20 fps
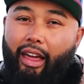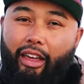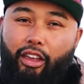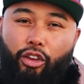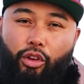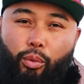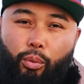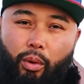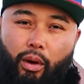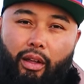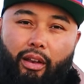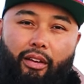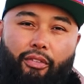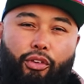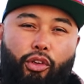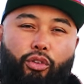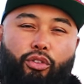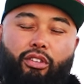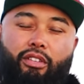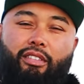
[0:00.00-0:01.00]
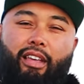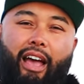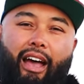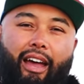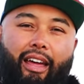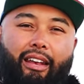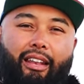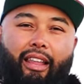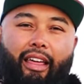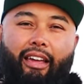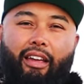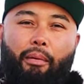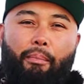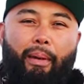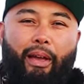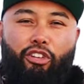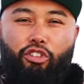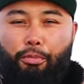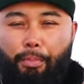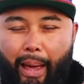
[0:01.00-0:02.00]
like you would if you just had like a
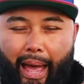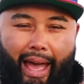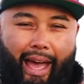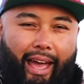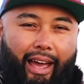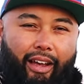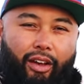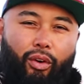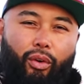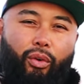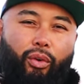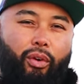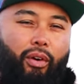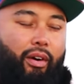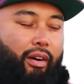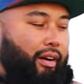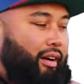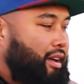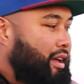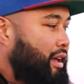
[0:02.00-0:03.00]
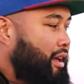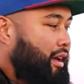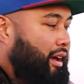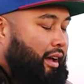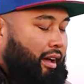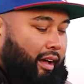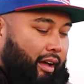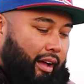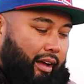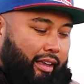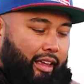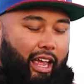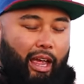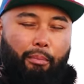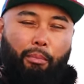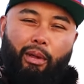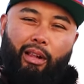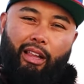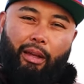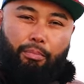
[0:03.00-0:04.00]
mesh bag or uh,
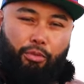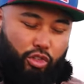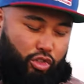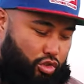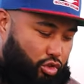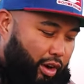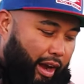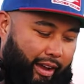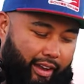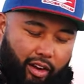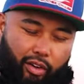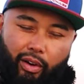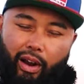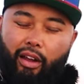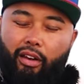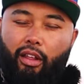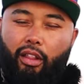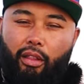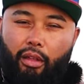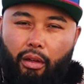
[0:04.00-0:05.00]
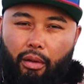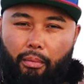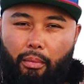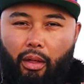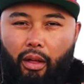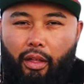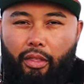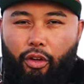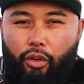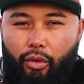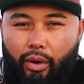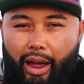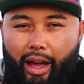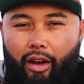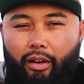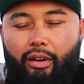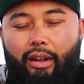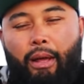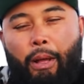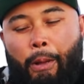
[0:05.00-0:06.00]
game clip just dragging around on the on the
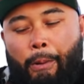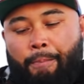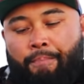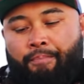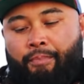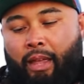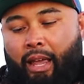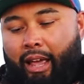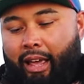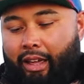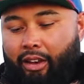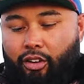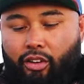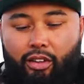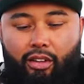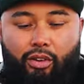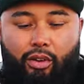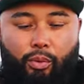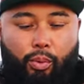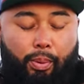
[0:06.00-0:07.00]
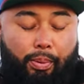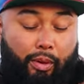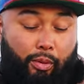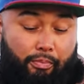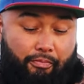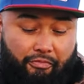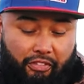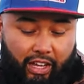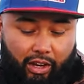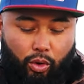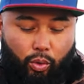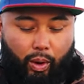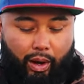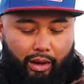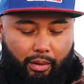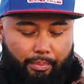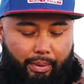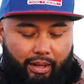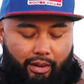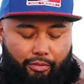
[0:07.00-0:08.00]
ground and you can fit
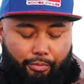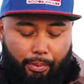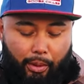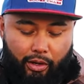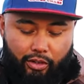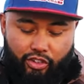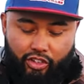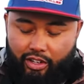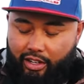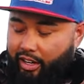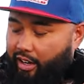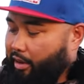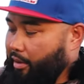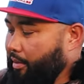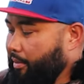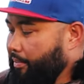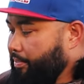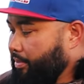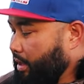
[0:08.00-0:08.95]
quite a bit of perch in here